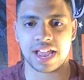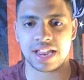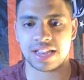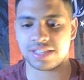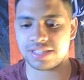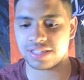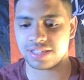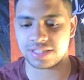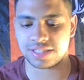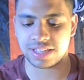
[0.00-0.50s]
This
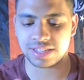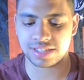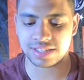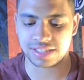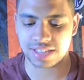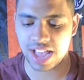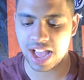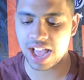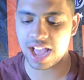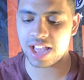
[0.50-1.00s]
is
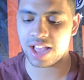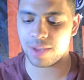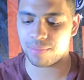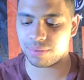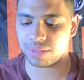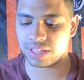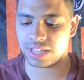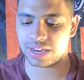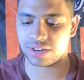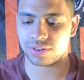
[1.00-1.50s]
not a
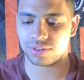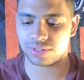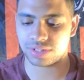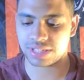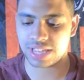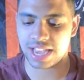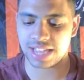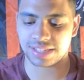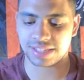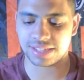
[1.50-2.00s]
political
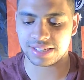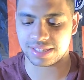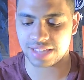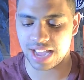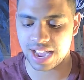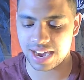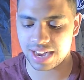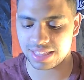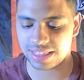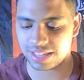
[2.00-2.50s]
stance. This is
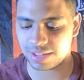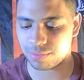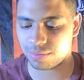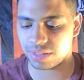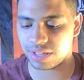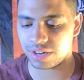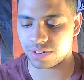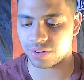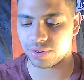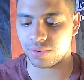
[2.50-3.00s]
not anything
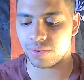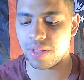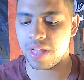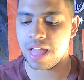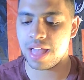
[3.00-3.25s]
political.